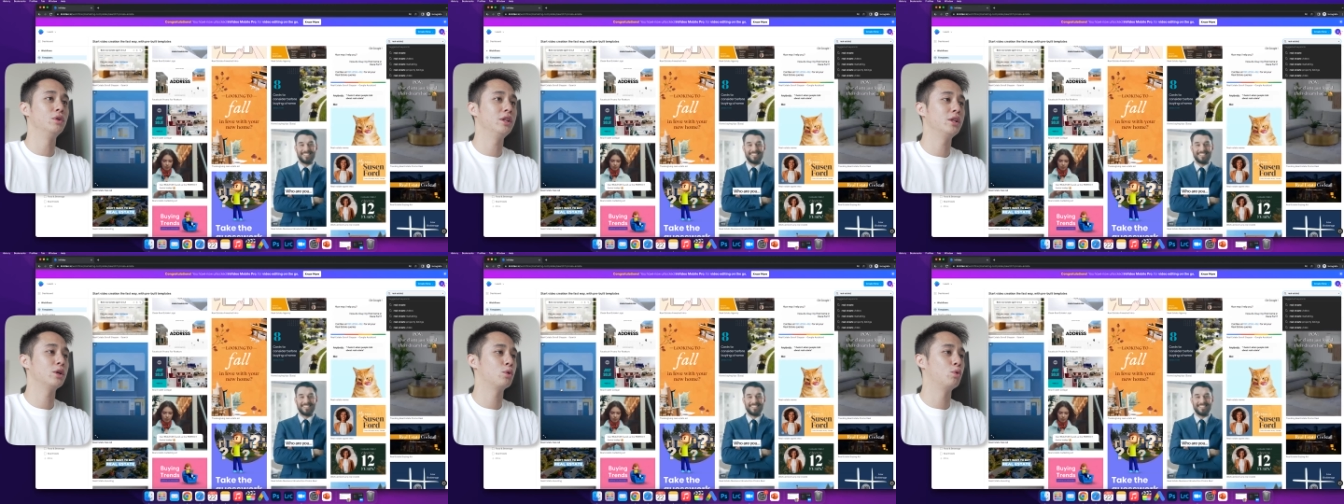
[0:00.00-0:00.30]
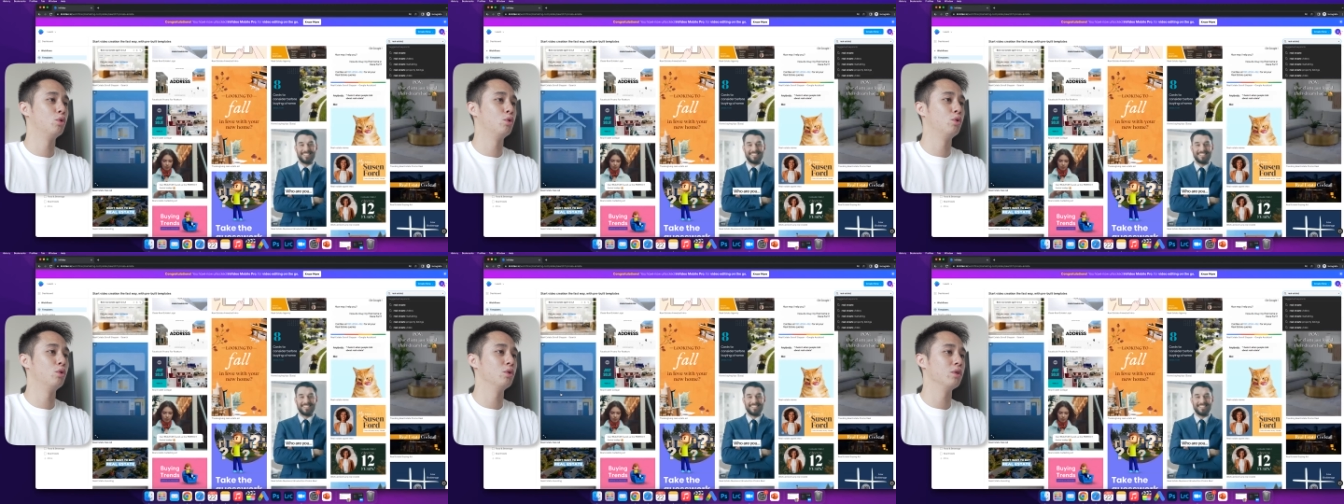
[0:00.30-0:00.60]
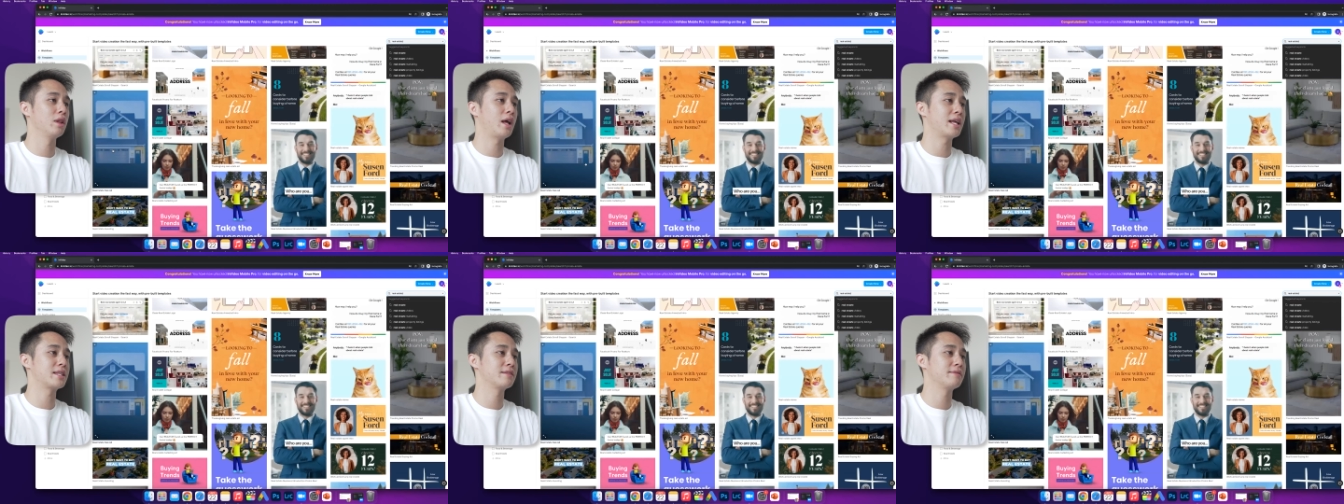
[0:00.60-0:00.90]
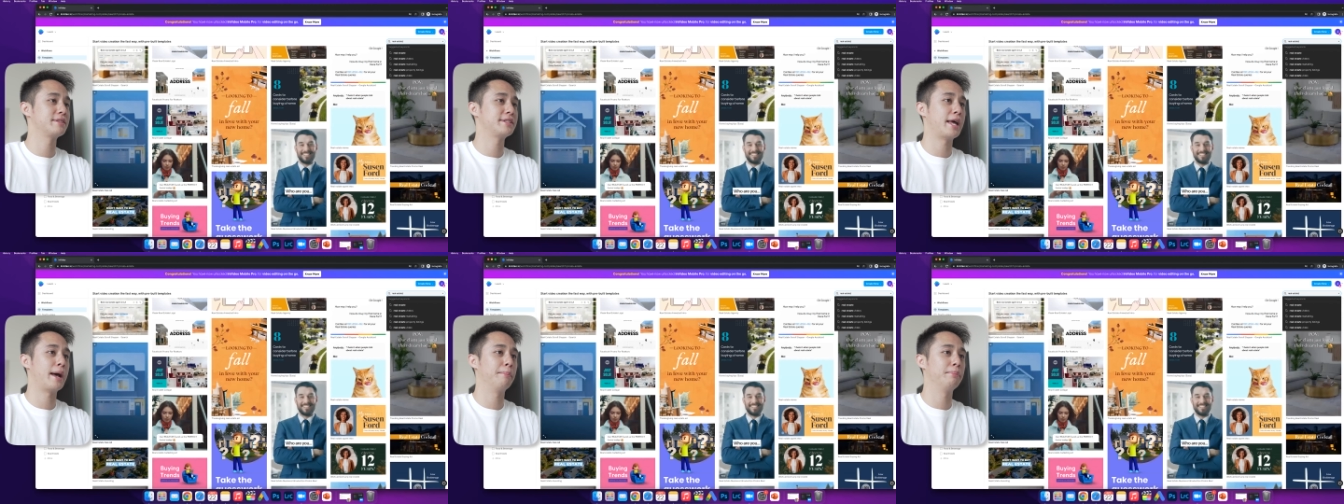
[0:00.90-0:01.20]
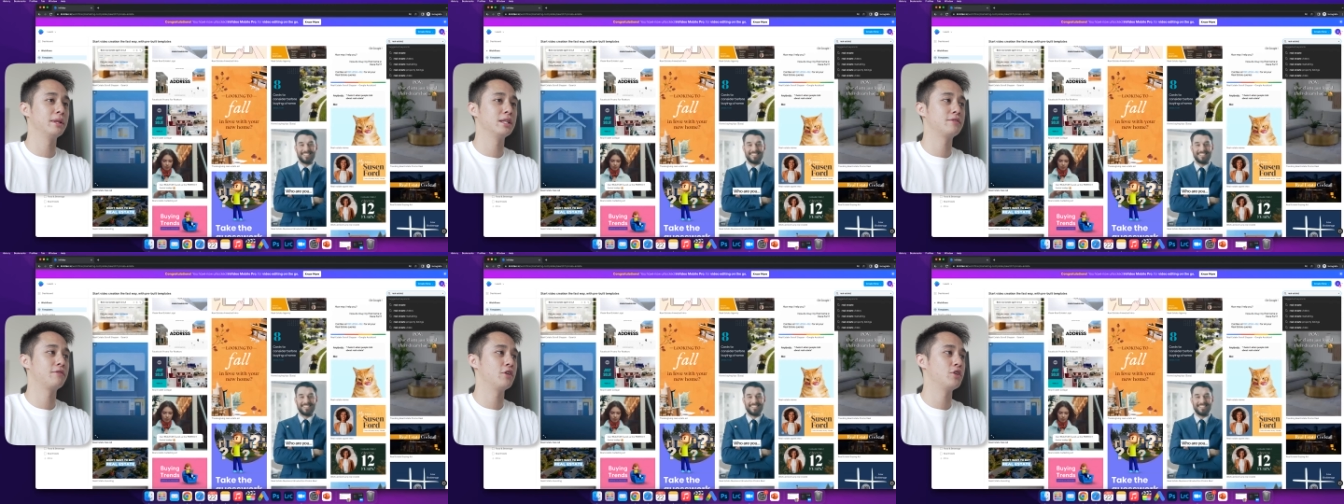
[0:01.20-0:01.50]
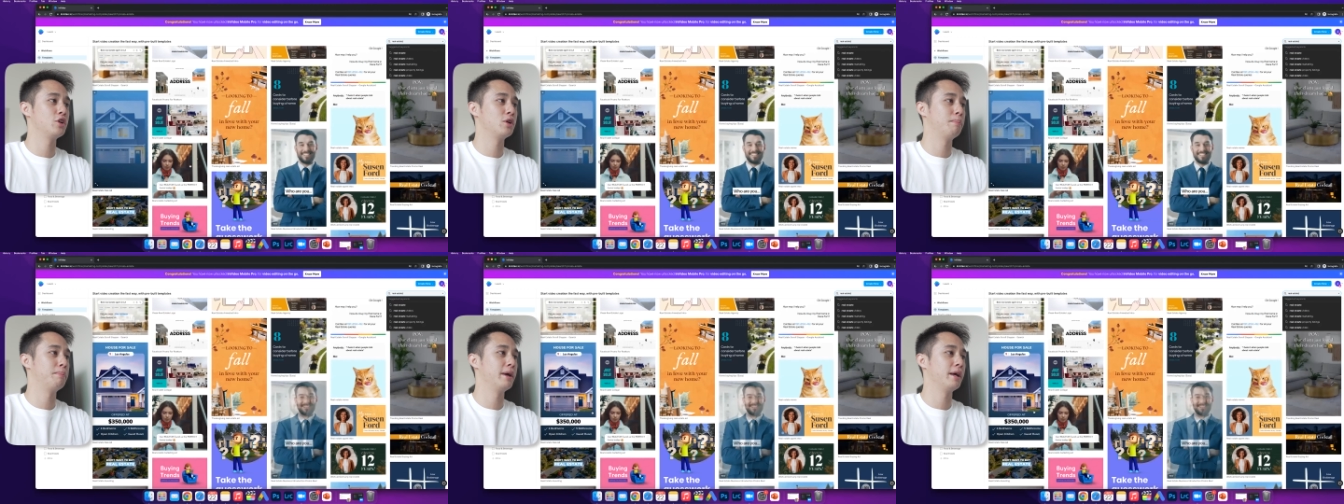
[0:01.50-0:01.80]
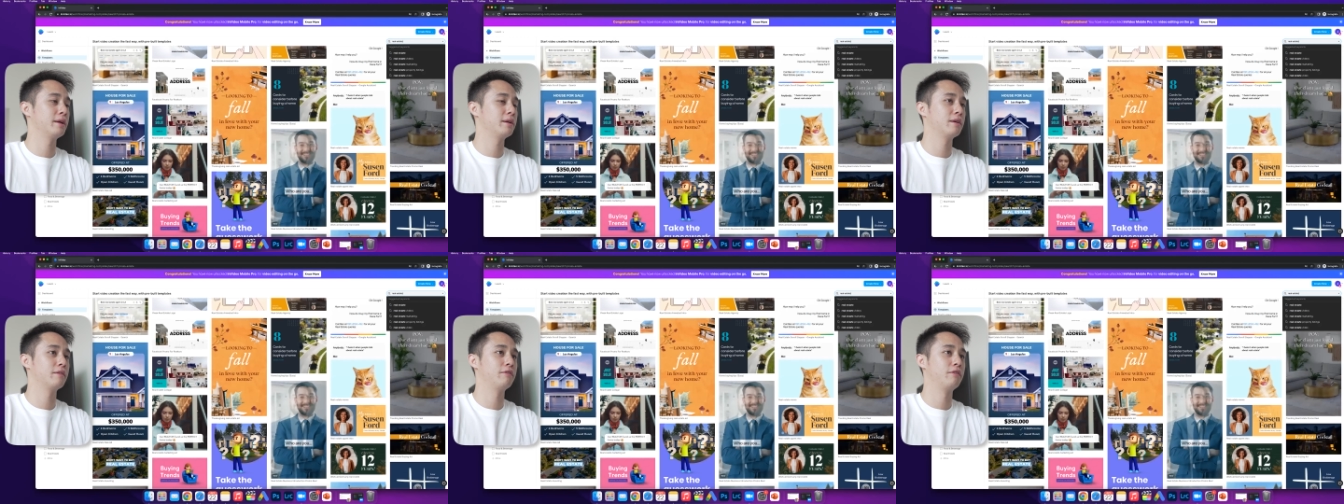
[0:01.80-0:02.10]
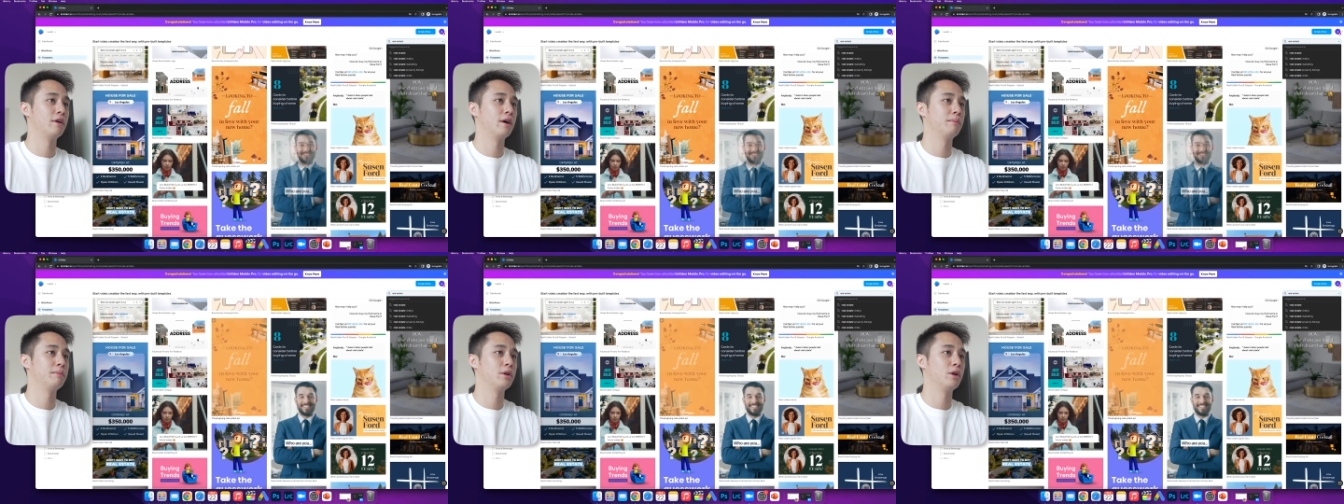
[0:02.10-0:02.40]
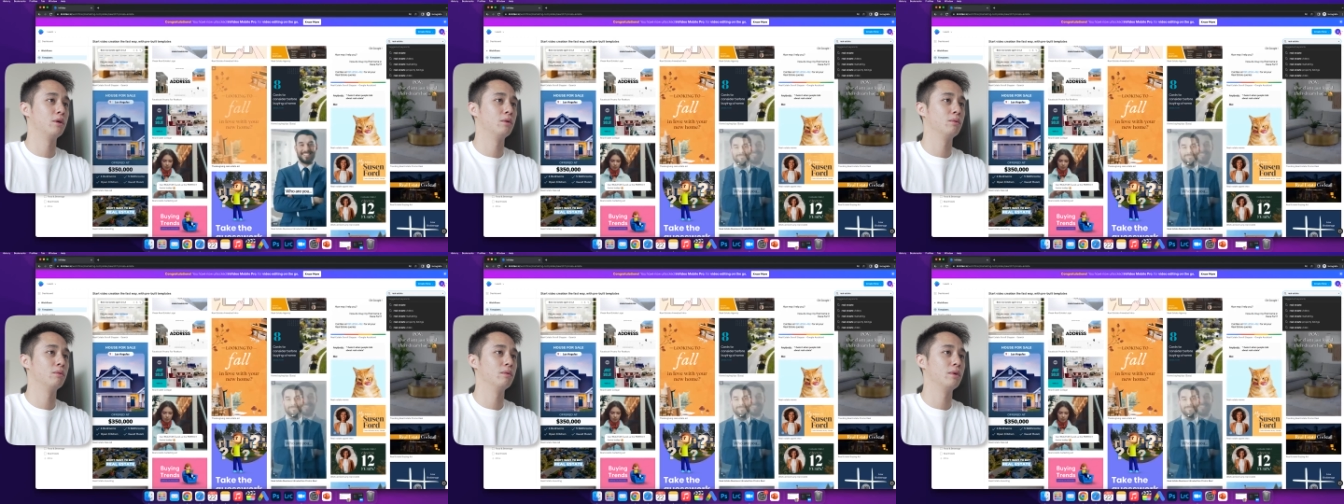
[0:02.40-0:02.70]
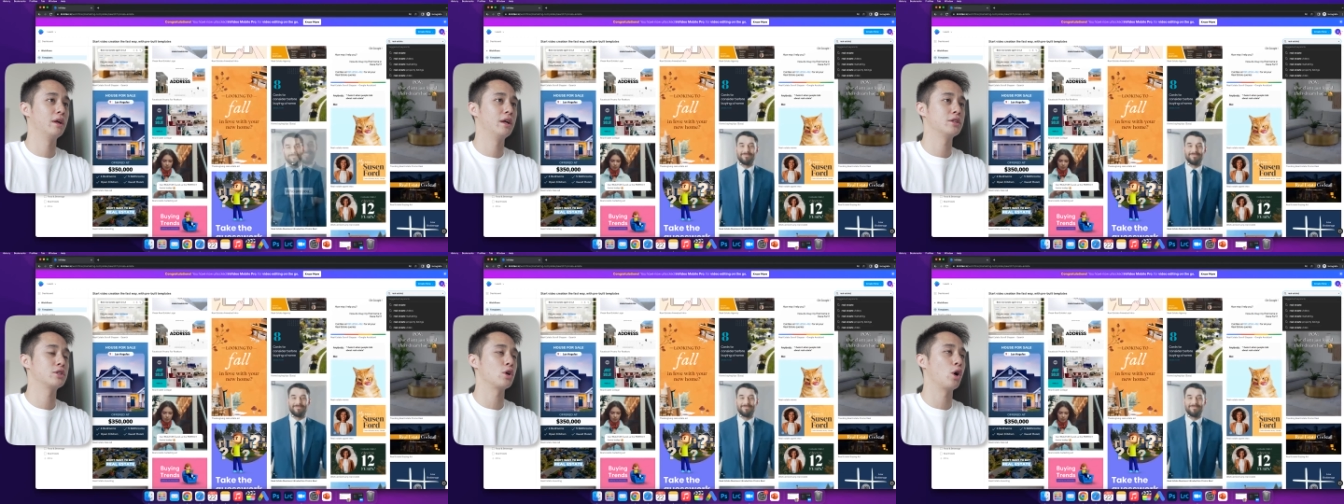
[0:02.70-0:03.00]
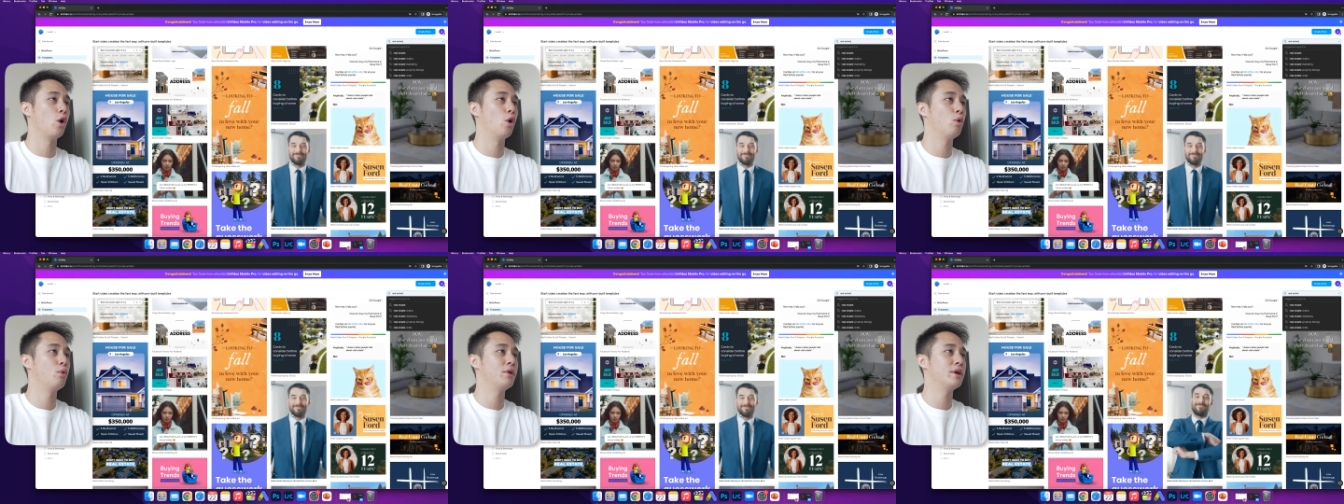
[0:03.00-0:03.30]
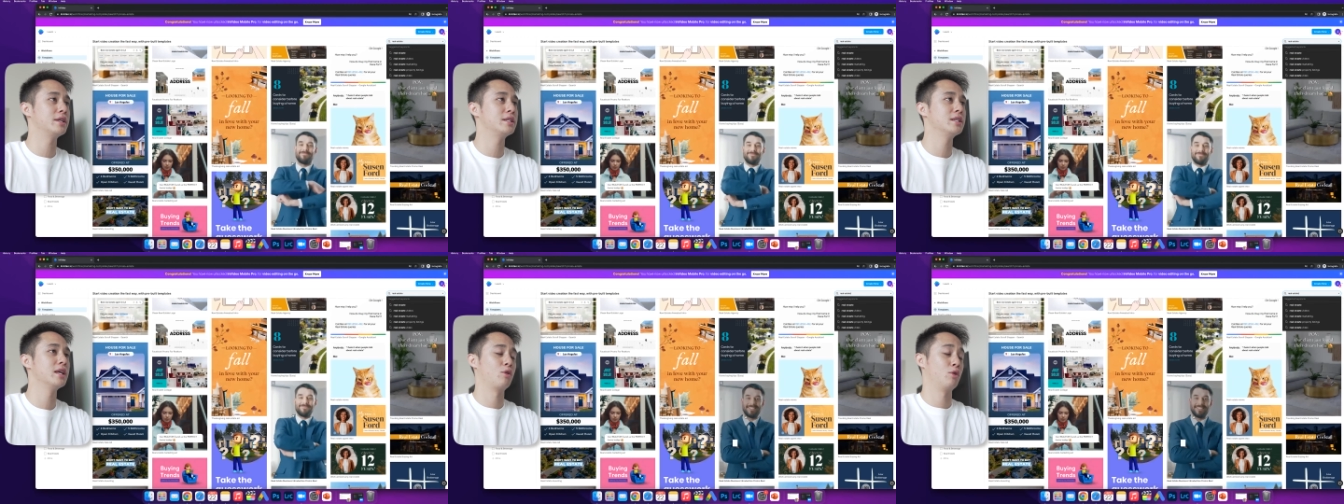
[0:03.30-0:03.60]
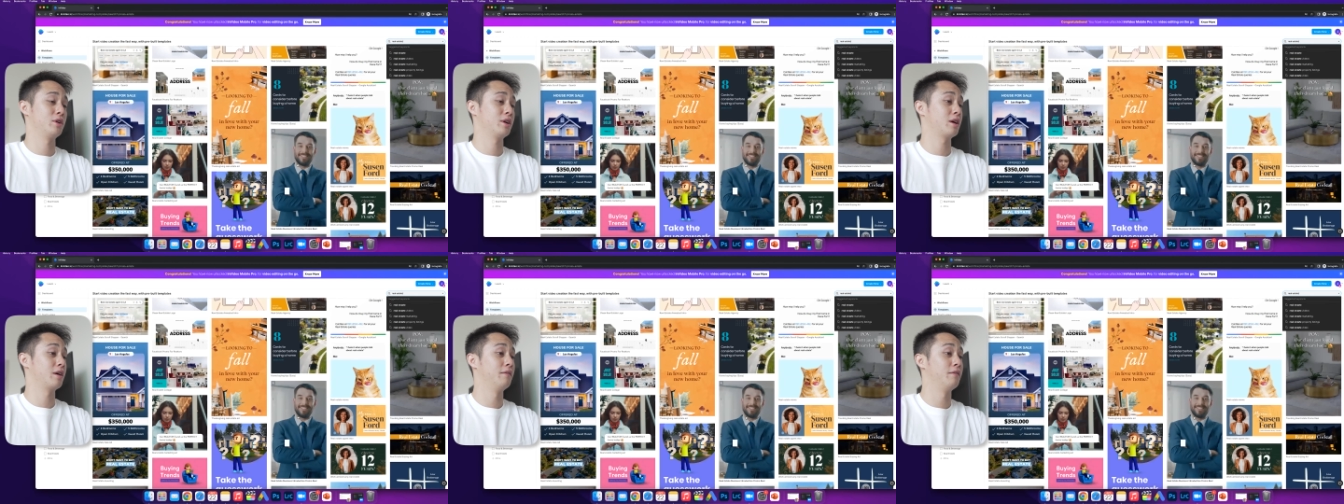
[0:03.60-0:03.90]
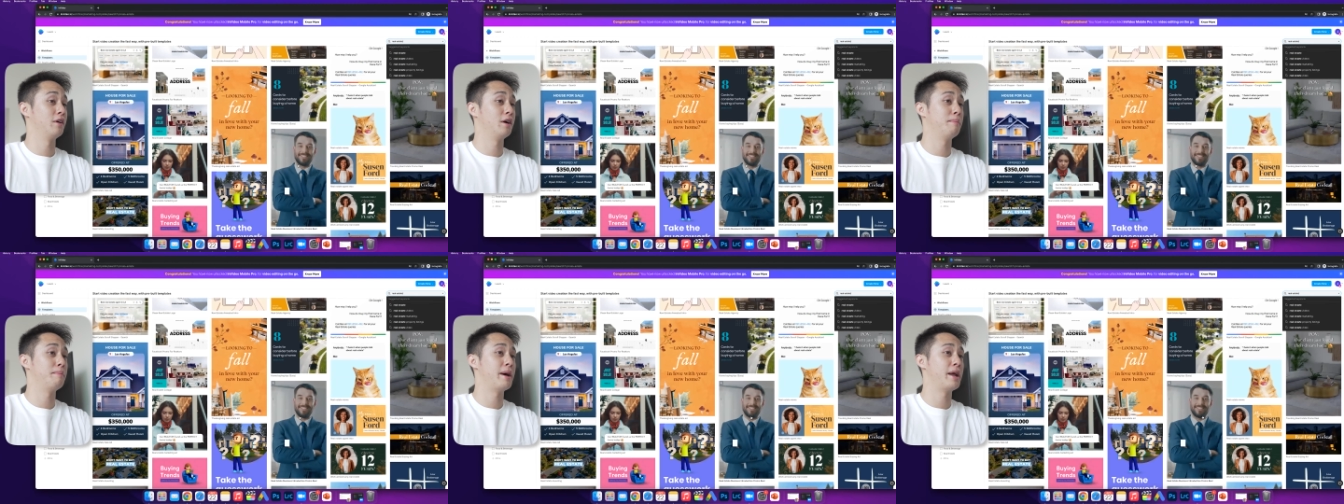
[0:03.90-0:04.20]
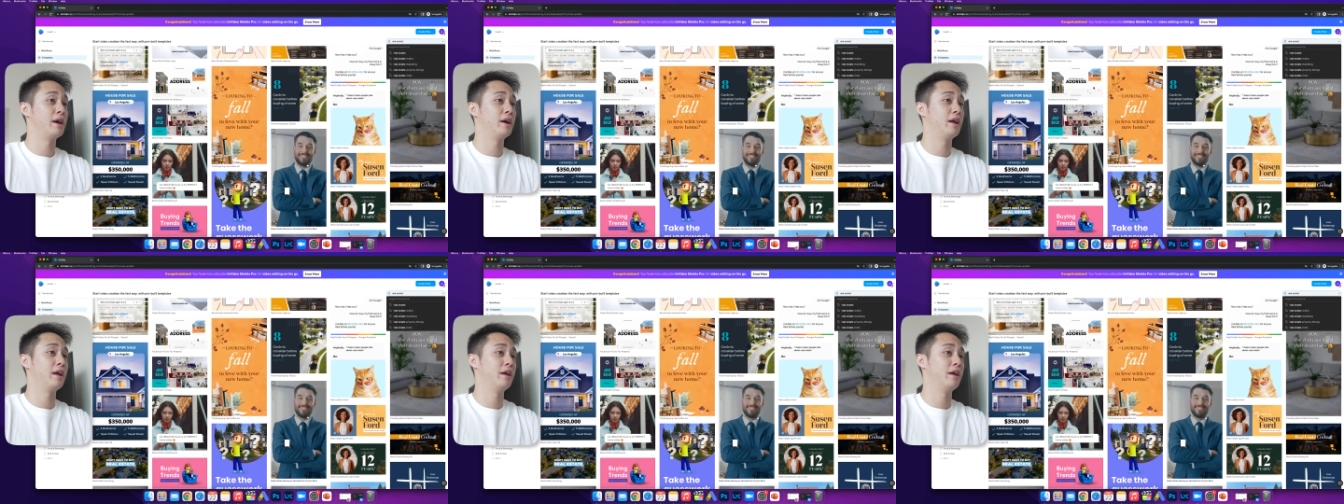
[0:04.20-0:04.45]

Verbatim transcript: Really cool, lots of templates for you to pick from. You know, it's always going to convert better